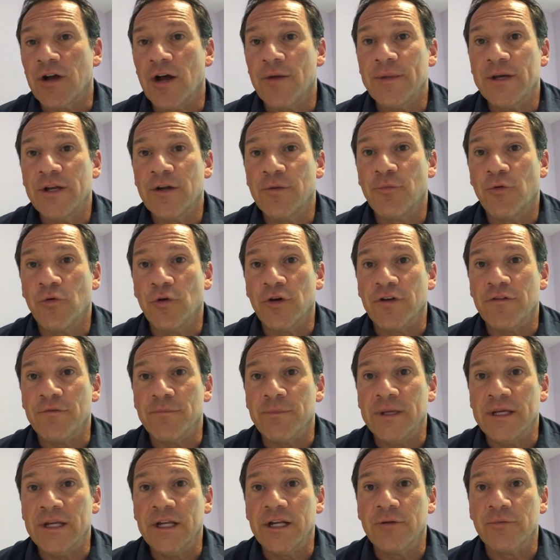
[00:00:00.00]
I made a point of
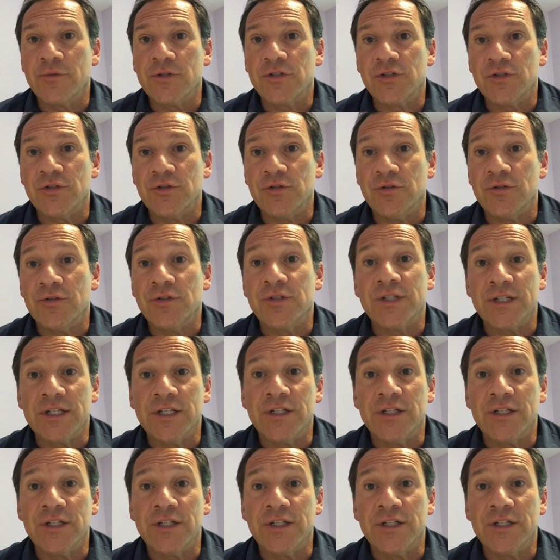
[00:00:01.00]
meeting with students